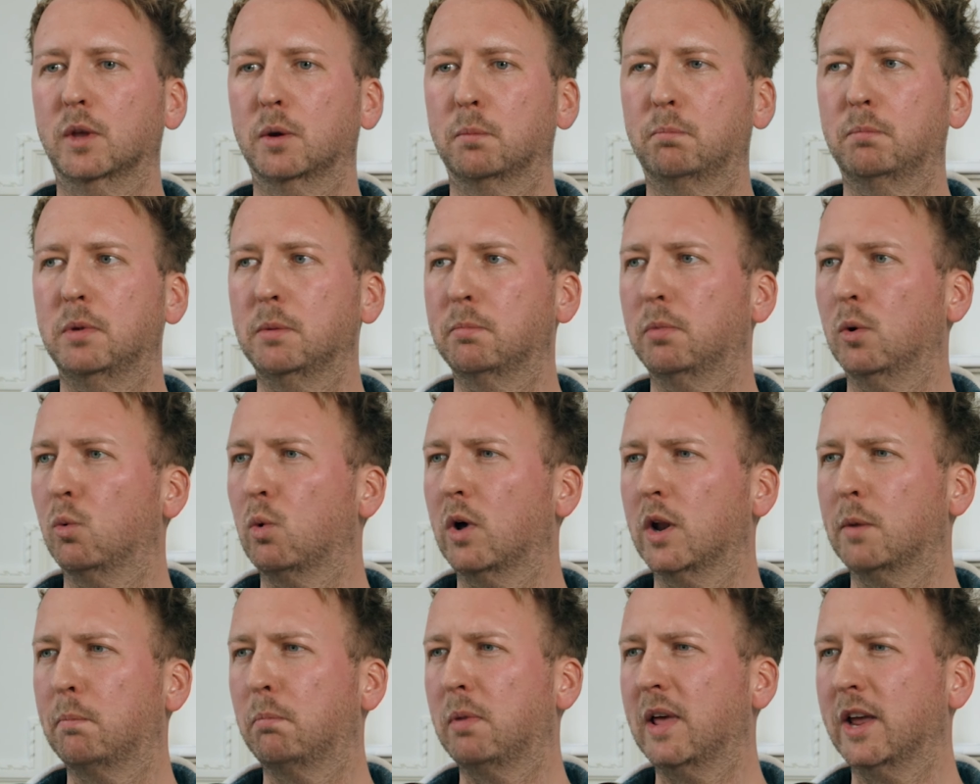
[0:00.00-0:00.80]
People
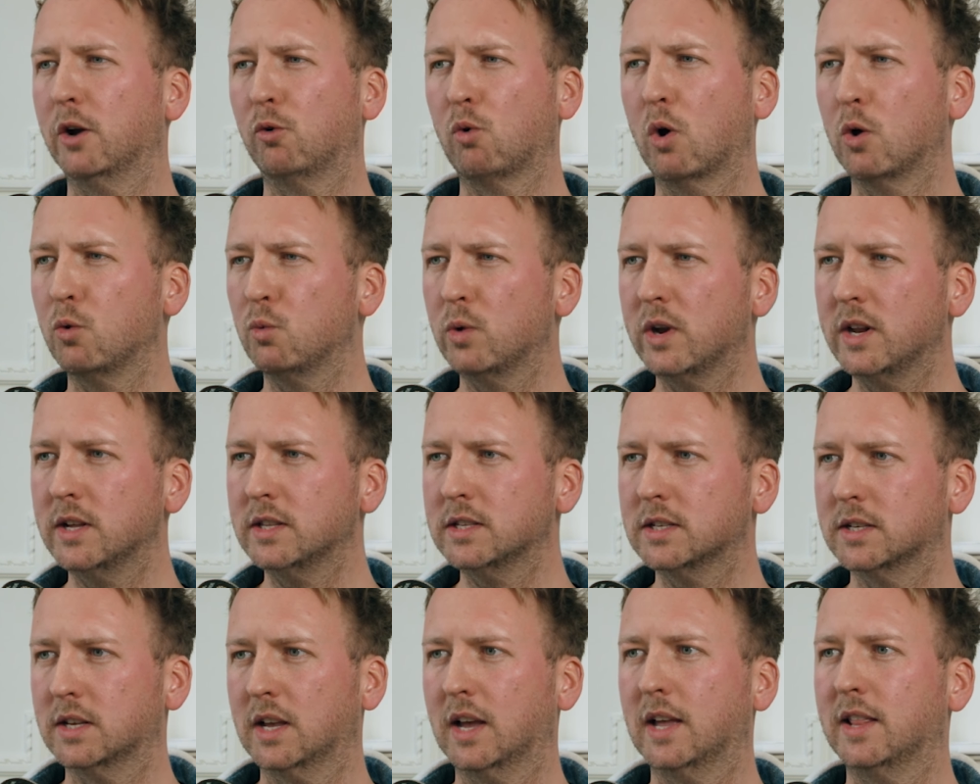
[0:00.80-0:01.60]
want to play around with
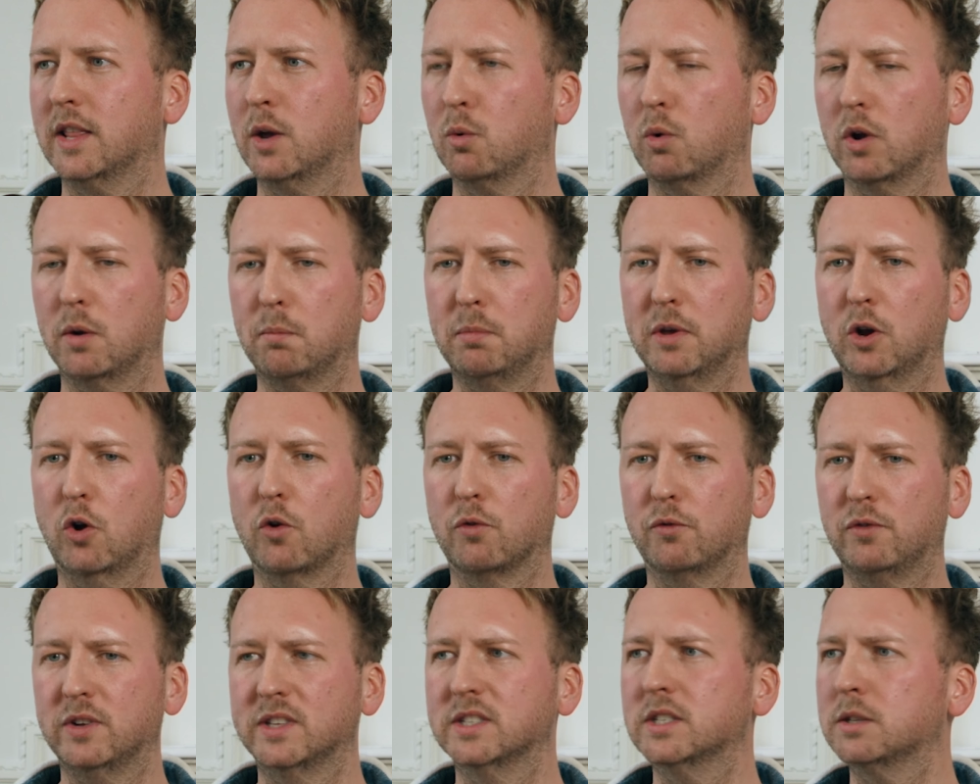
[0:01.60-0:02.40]
it and they want to be
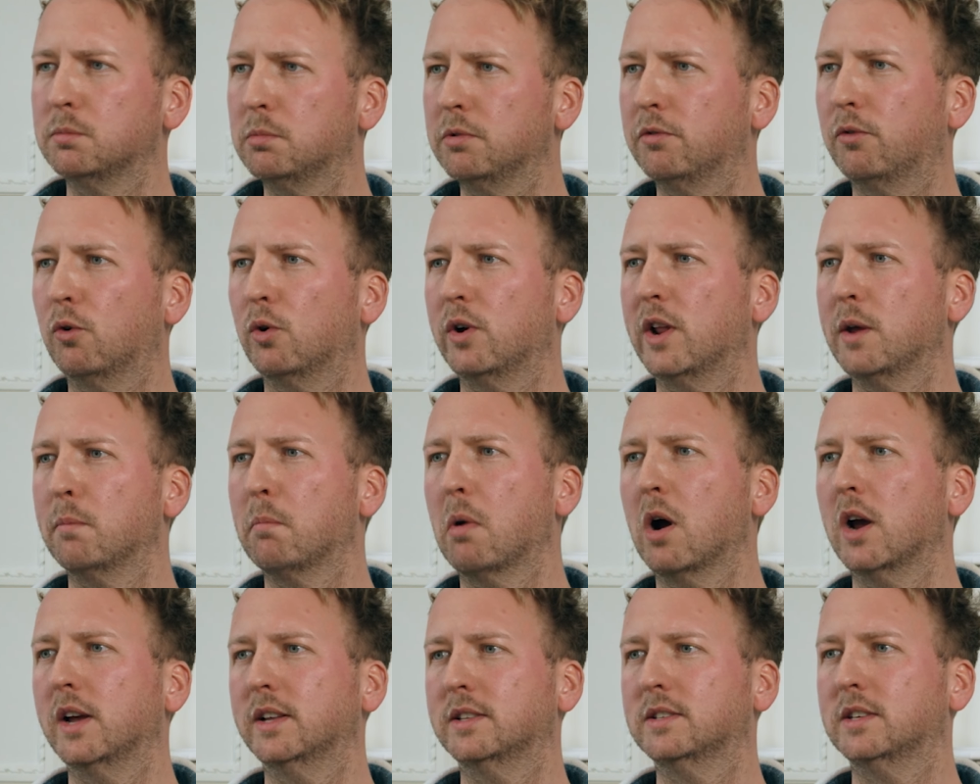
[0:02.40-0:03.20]
convinced before they
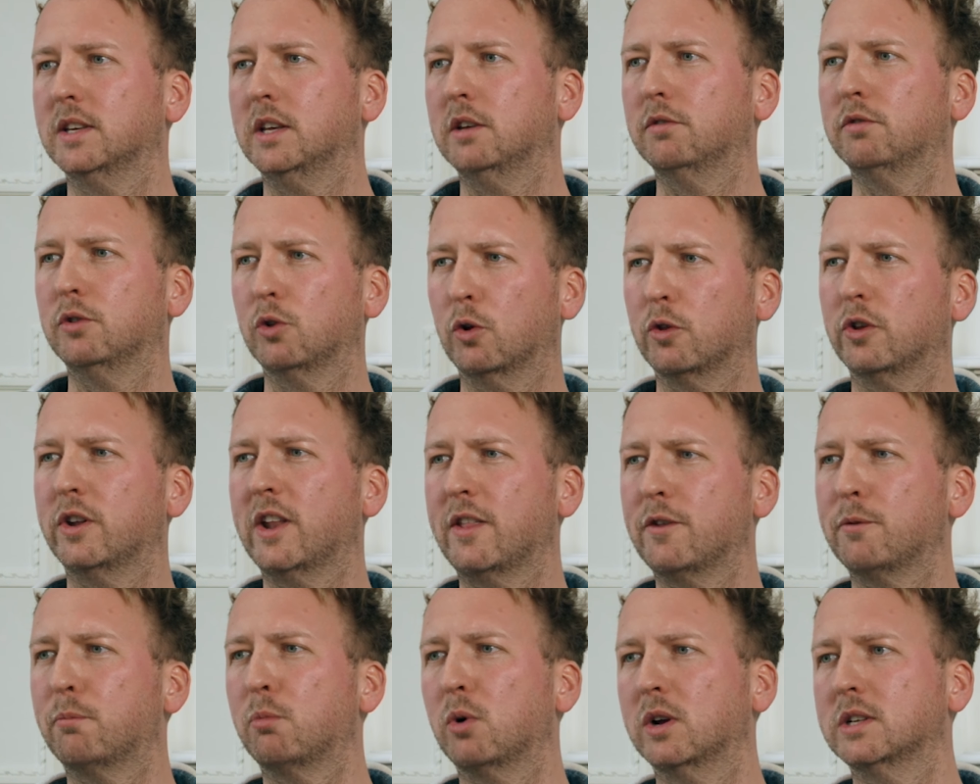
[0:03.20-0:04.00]
buy it, even on
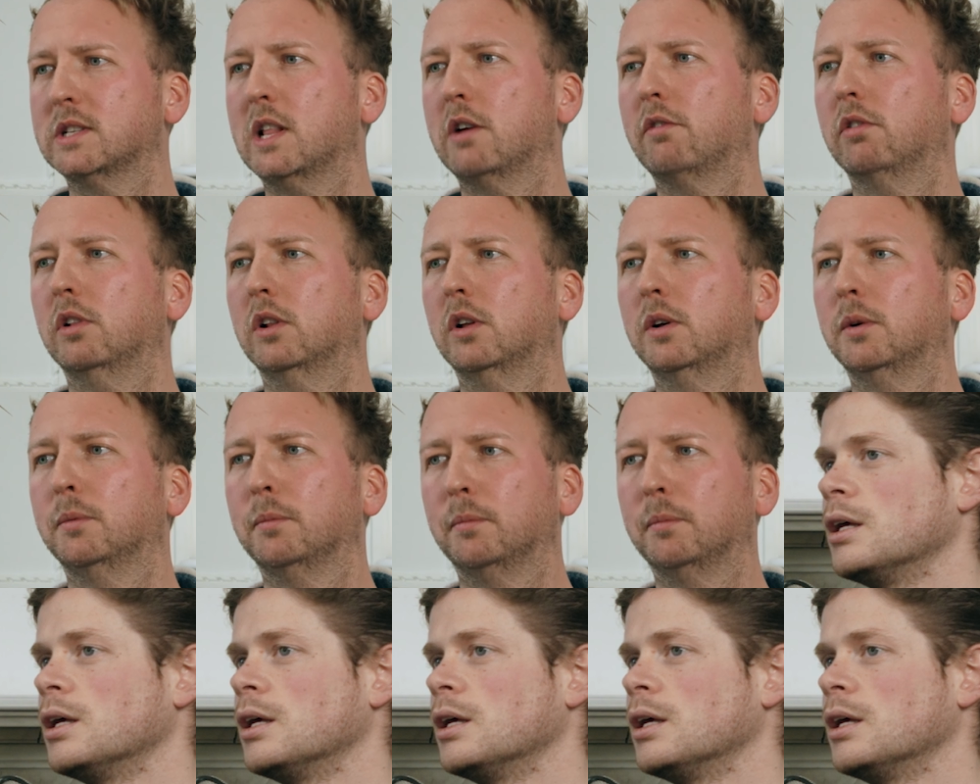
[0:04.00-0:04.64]
an enterprise level.